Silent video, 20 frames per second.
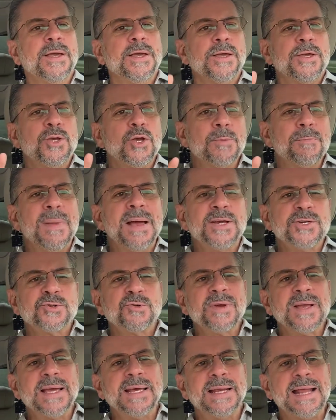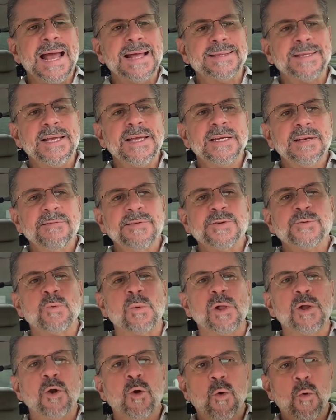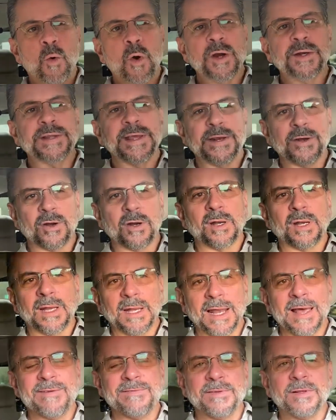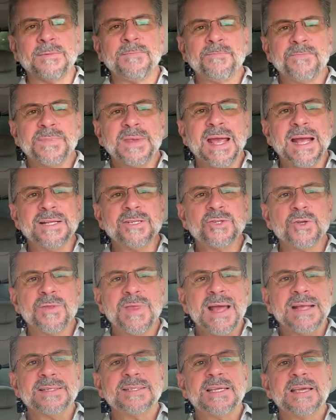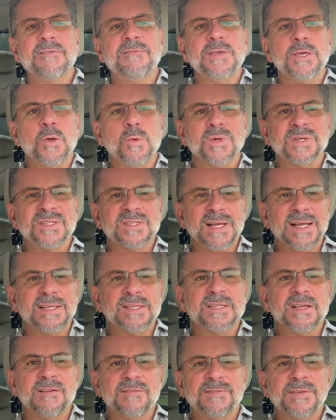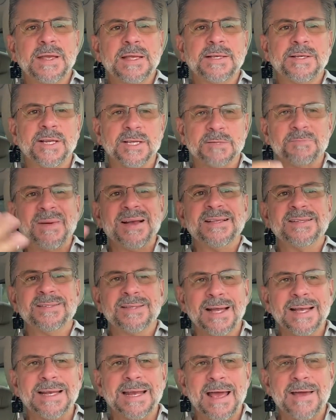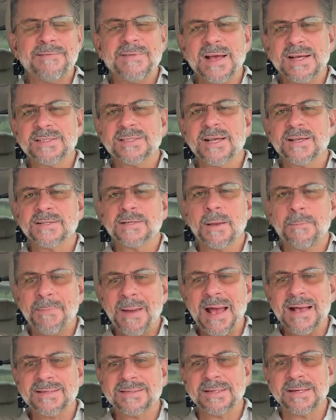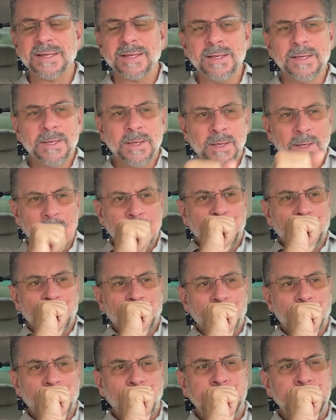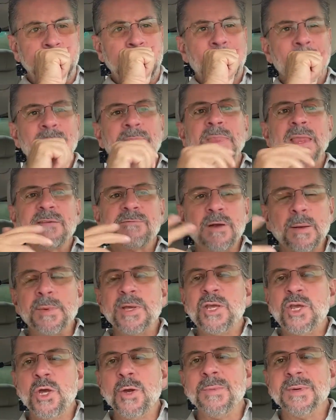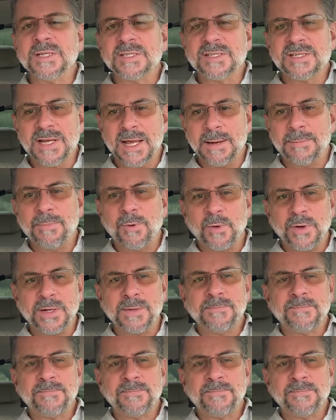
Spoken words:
you're measuring it at the individual coordinator level, and so that's giving you a sense of, does my site have excess capacity from a human standpoint?